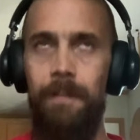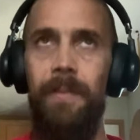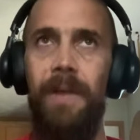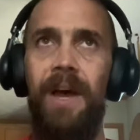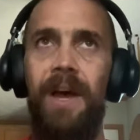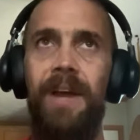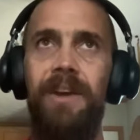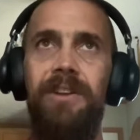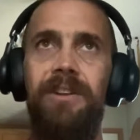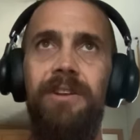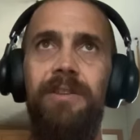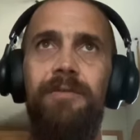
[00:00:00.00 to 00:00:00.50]

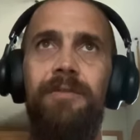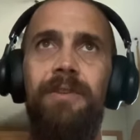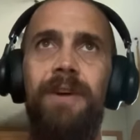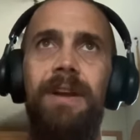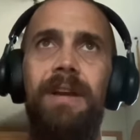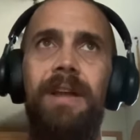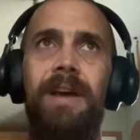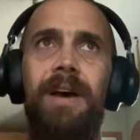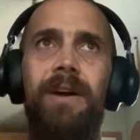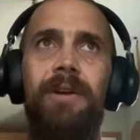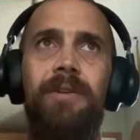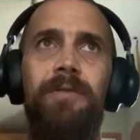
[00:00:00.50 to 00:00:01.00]
I did
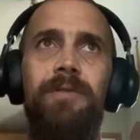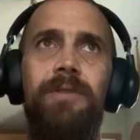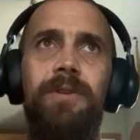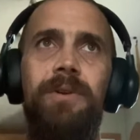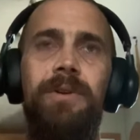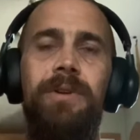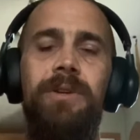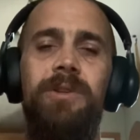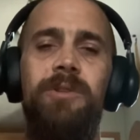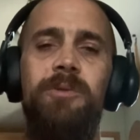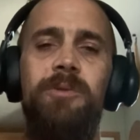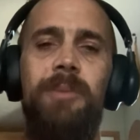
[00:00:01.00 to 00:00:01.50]
find out a few
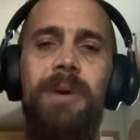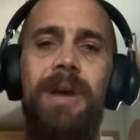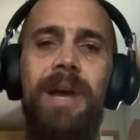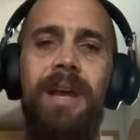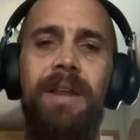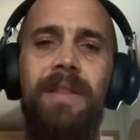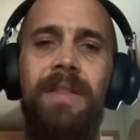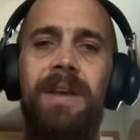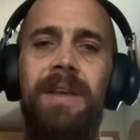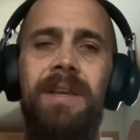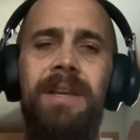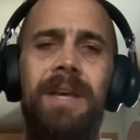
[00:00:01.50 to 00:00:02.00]
years
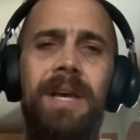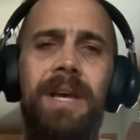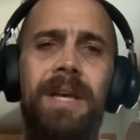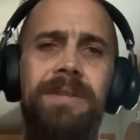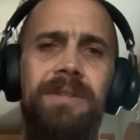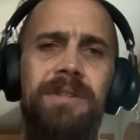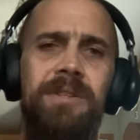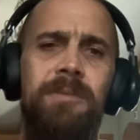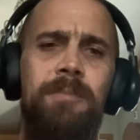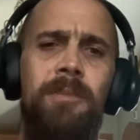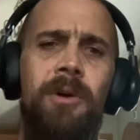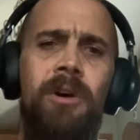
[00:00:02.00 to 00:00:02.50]
back that he has
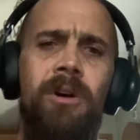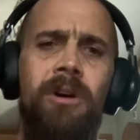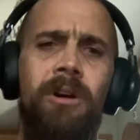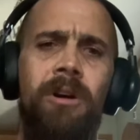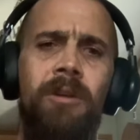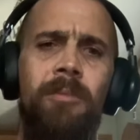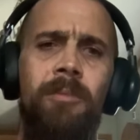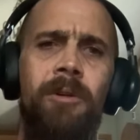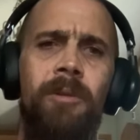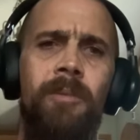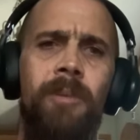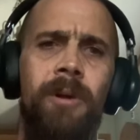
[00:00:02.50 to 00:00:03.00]
a small
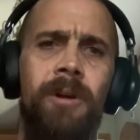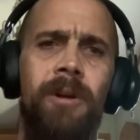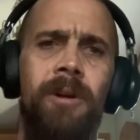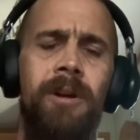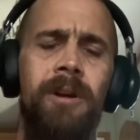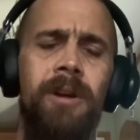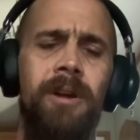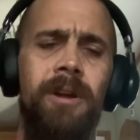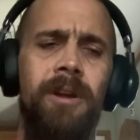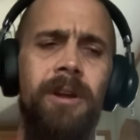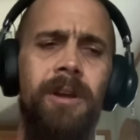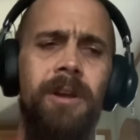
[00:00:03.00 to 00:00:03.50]
heart murmur.
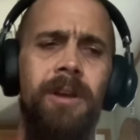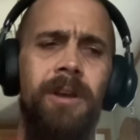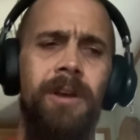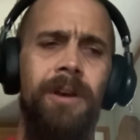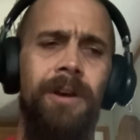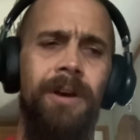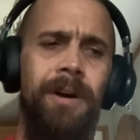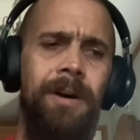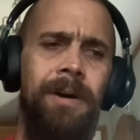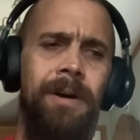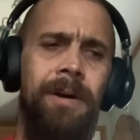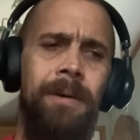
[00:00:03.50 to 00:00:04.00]

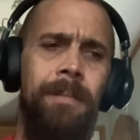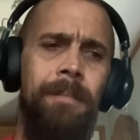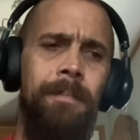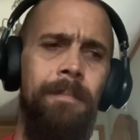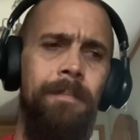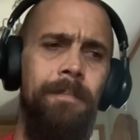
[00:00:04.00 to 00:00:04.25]
Um,